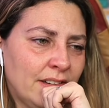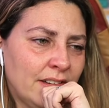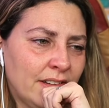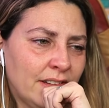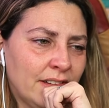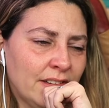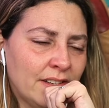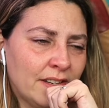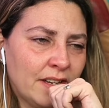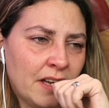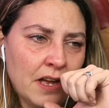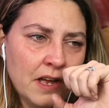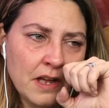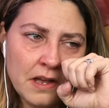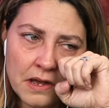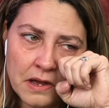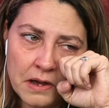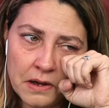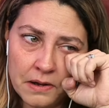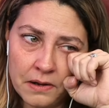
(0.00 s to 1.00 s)

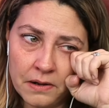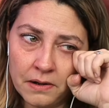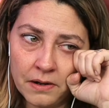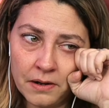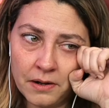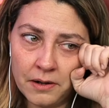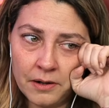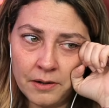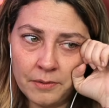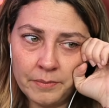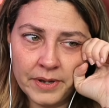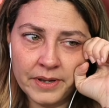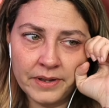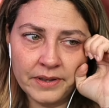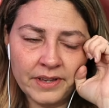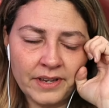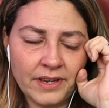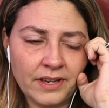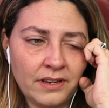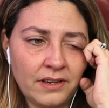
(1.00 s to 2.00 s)
Aw,
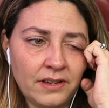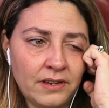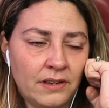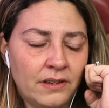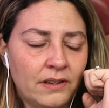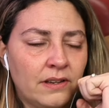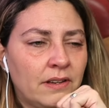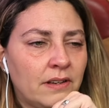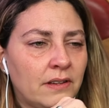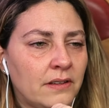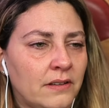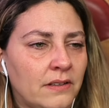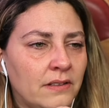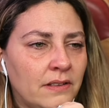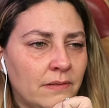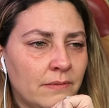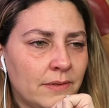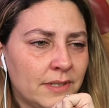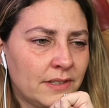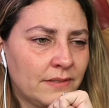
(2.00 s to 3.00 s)
Billy.
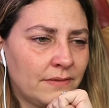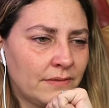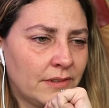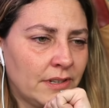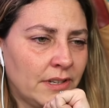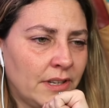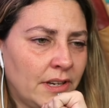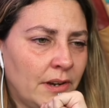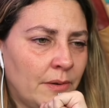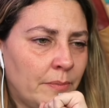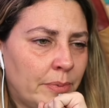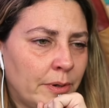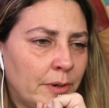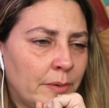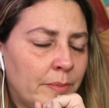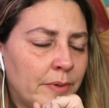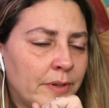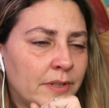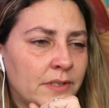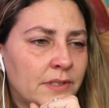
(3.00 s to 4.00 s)
It wasn't really on
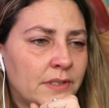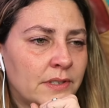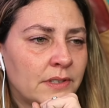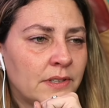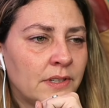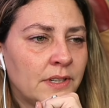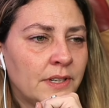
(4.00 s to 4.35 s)
purpose.